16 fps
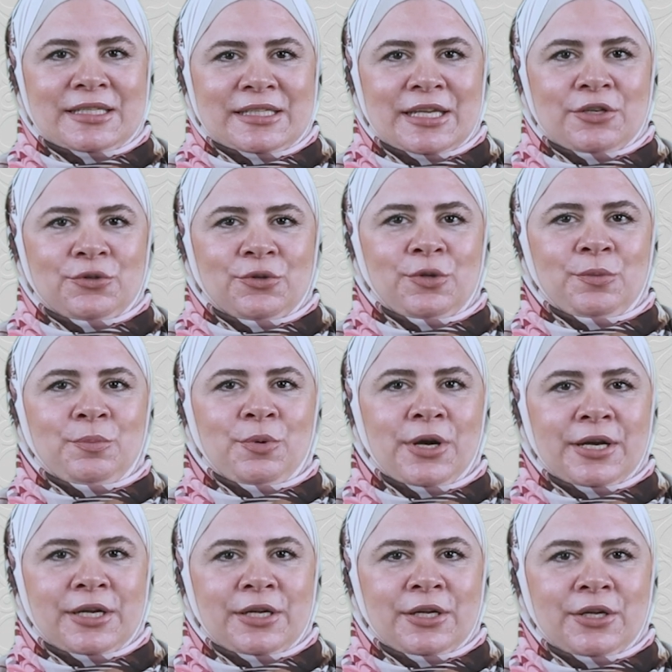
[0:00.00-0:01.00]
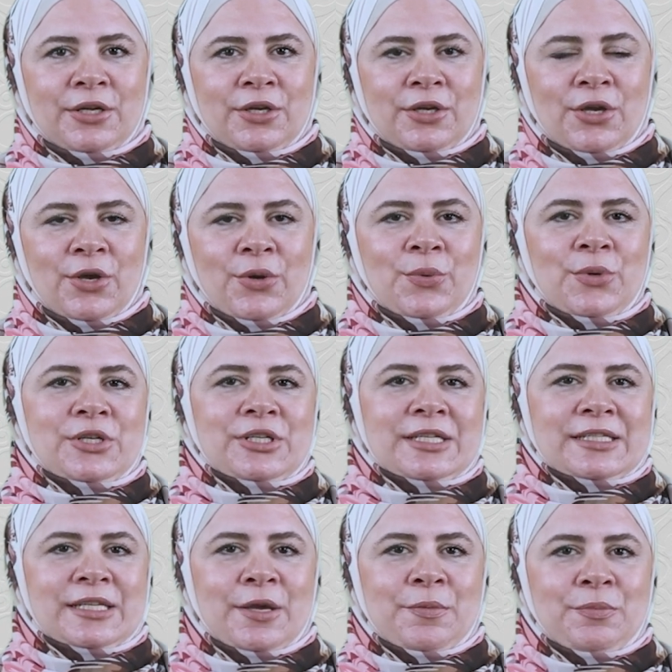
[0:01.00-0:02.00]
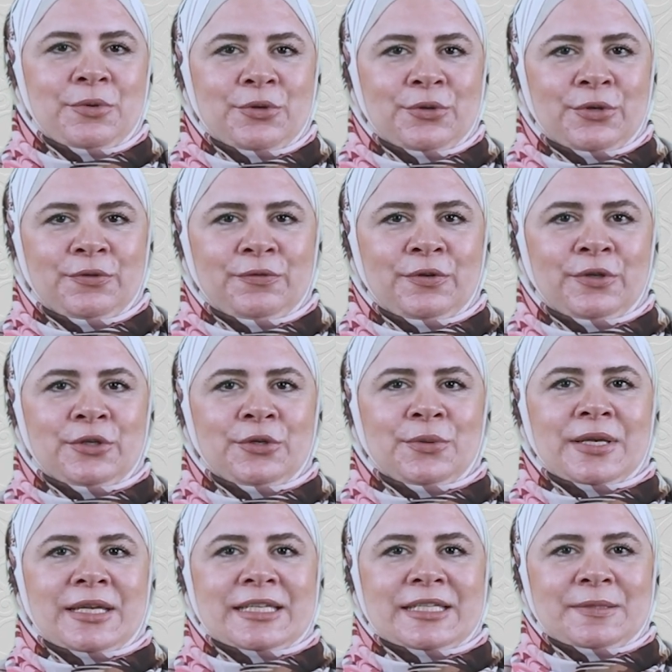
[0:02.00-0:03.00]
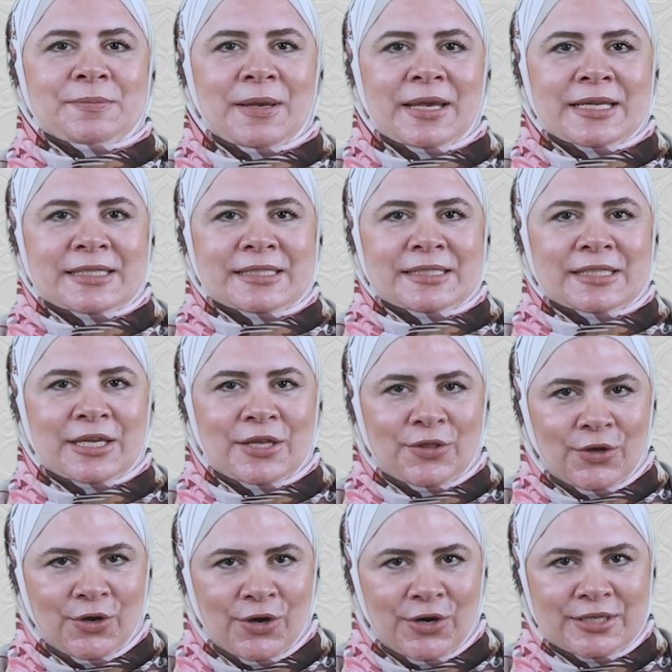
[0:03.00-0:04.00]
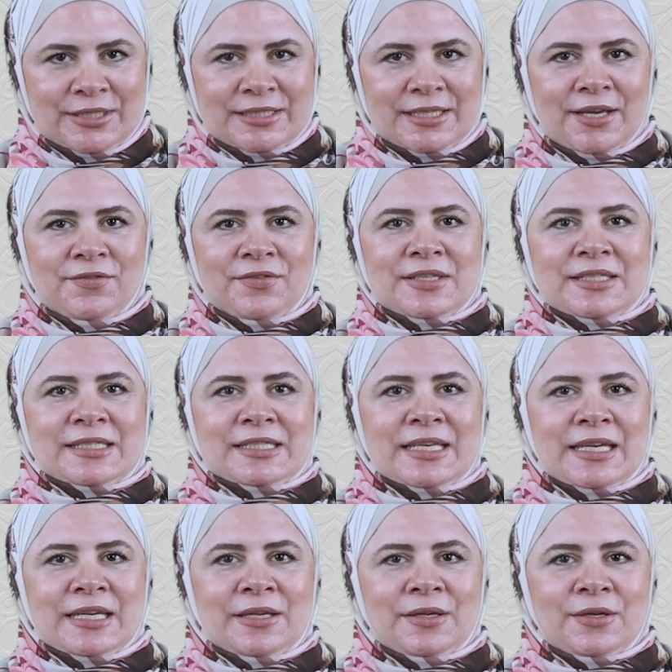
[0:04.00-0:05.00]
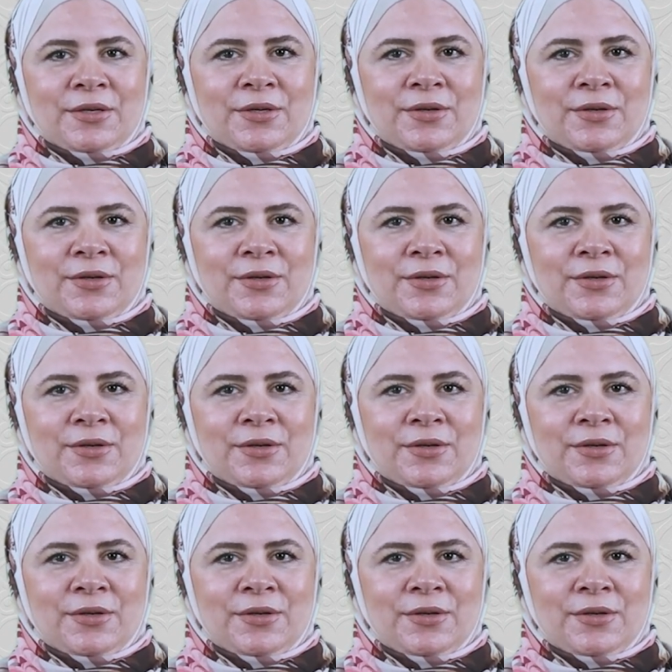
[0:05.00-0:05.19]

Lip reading: Central Park, which is a beautiful green space in the heart of the city.